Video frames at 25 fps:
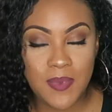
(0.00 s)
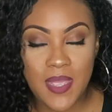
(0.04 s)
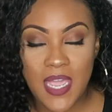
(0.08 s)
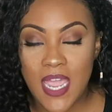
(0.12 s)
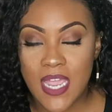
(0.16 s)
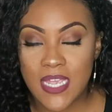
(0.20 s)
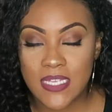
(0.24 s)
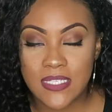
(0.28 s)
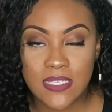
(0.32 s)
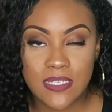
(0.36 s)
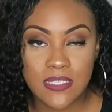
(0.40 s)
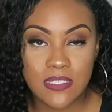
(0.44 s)
But
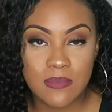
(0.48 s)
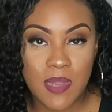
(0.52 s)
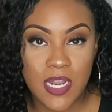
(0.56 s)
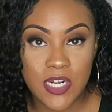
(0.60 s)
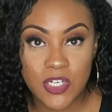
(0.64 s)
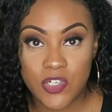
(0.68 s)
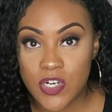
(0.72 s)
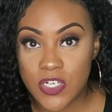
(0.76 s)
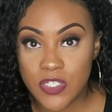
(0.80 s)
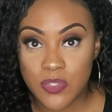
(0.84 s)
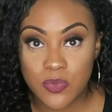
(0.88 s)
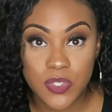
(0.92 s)
hey, since my
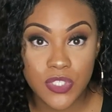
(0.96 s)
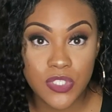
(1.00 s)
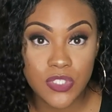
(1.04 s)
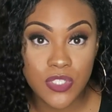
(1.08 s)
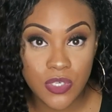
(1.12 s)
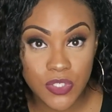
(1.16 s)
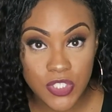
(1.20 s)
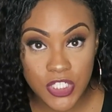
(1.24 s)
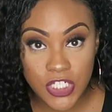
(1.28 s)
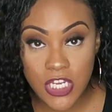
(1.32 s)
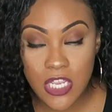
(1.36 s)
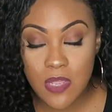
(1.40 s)
dress was
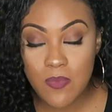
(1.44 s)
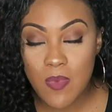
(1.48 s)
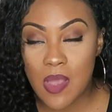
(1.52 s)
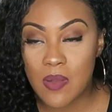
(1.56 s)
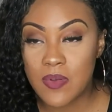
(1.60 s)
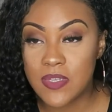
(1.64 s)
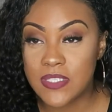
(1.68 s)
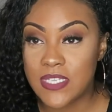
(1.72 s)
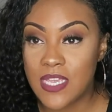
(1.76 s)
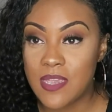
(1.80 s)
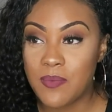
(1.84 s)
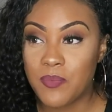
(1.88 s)
so cheap, I
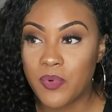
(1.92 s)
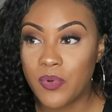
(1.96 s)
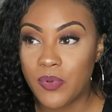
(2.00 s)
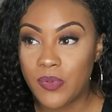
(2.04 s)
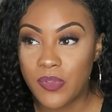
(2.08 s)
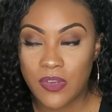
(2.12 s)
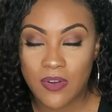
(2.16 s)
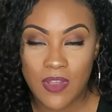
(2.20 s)
was able,